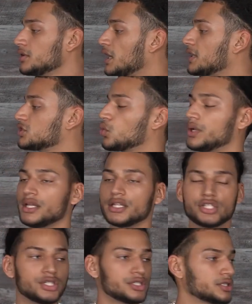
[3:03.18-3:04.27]
at 20
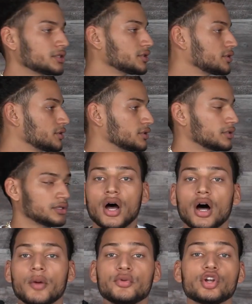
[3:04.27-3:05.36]
inches.
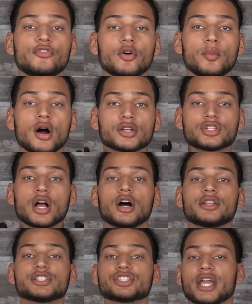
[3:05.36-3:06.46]
A beautiful box lock
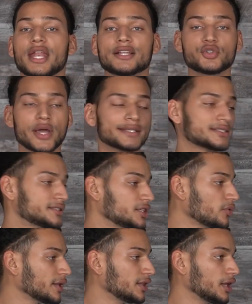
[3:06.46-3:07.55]
on this chain, as you guys can see
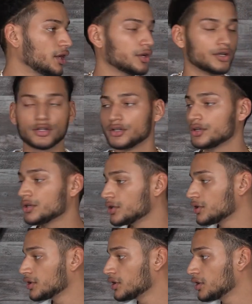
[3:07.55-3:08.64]
right there.
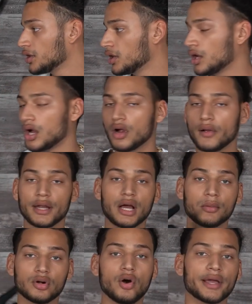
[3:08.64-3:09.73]
All right, now
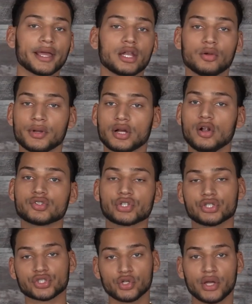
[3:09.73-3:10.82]
I'm gonna go ahead and get a little bit closer
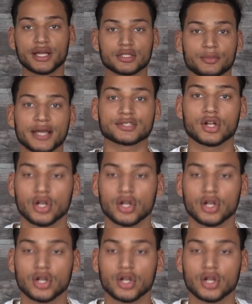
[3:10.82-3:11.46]
and show you guys up nice and